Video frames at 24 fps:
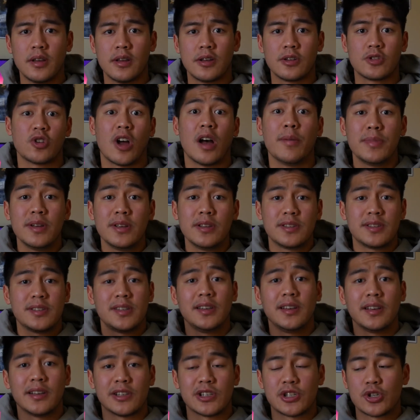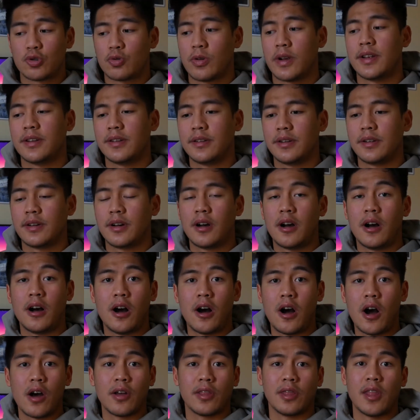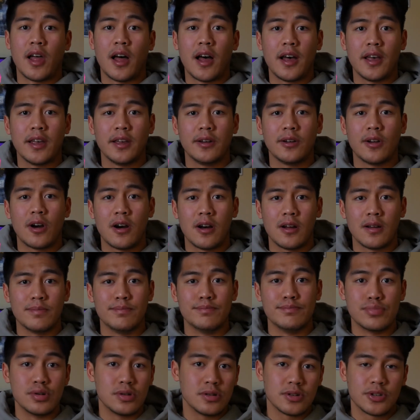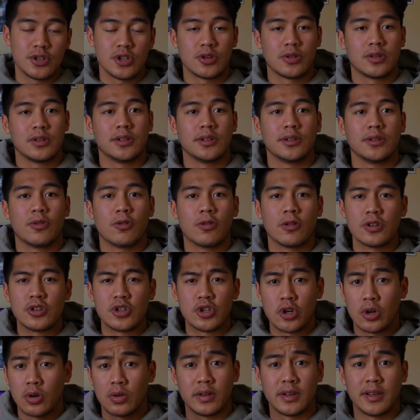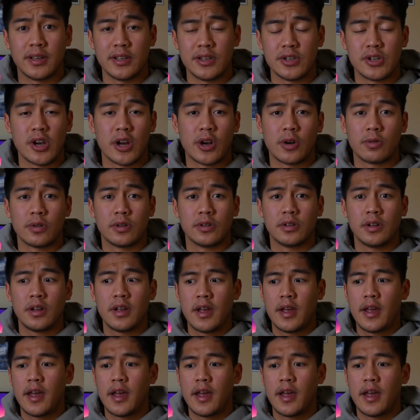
So I've been seeing a trend online on bullet journaling or journaling in general,